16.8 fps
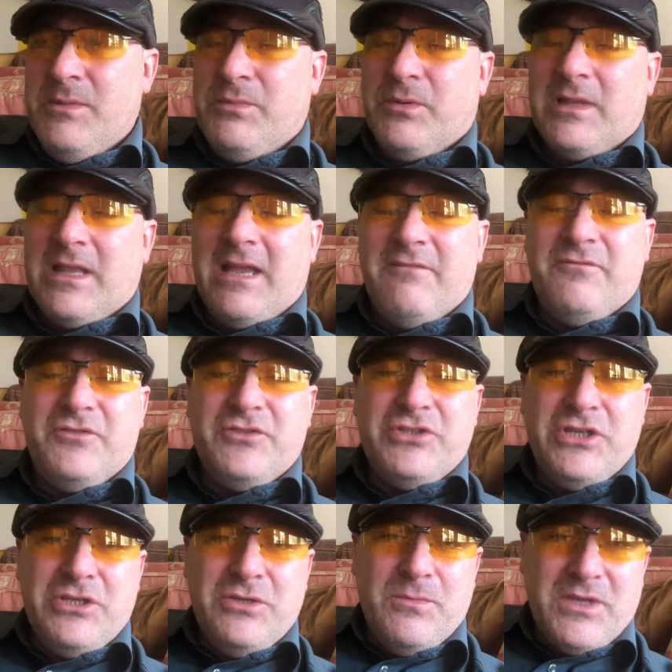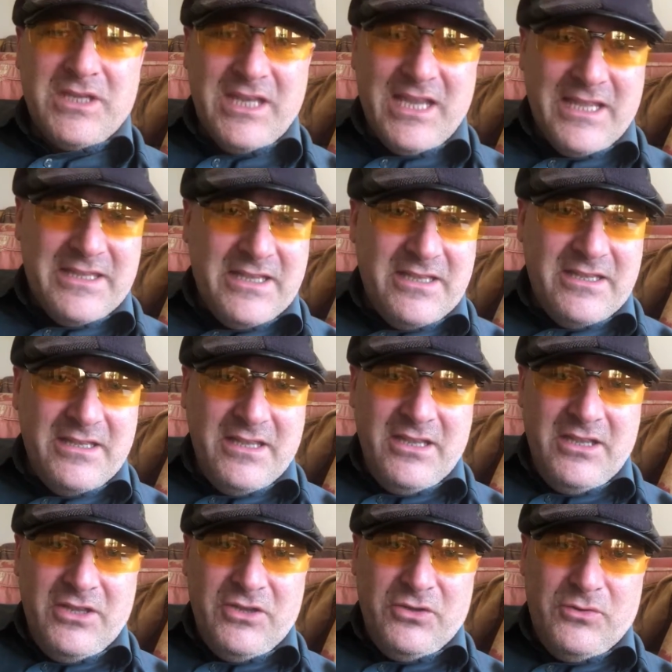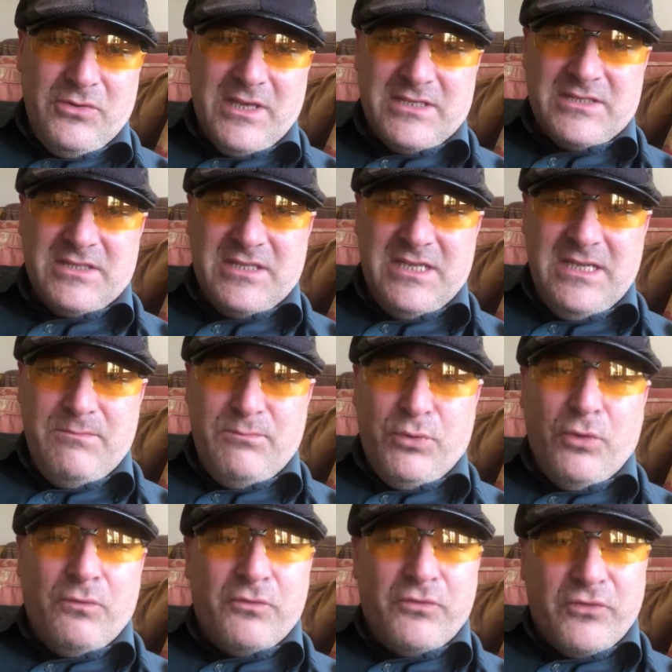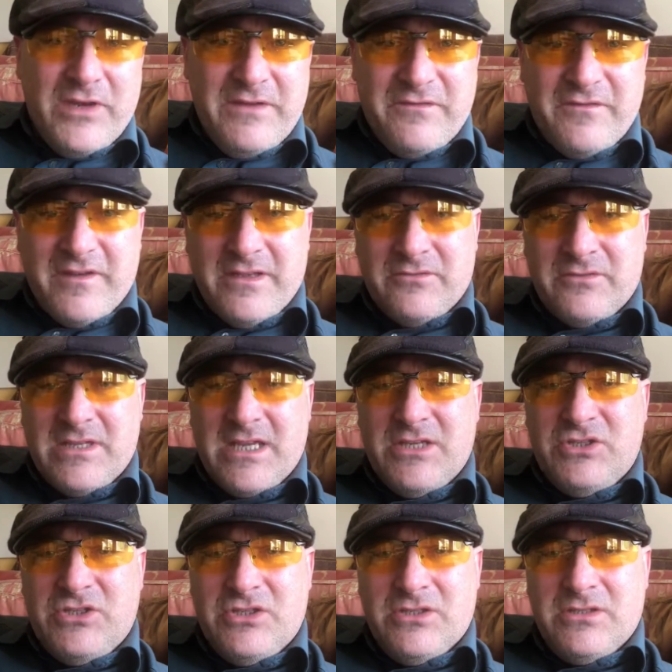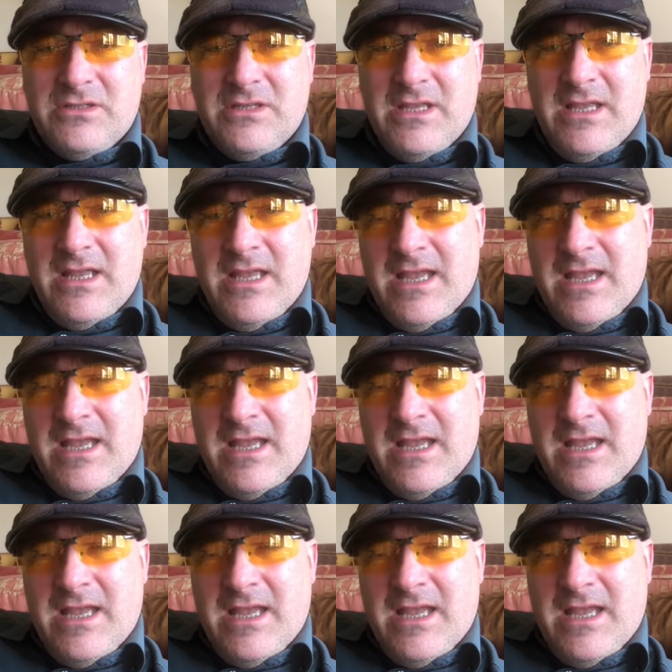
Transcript: like Virginia McKenna, who has the Born Free Foundation.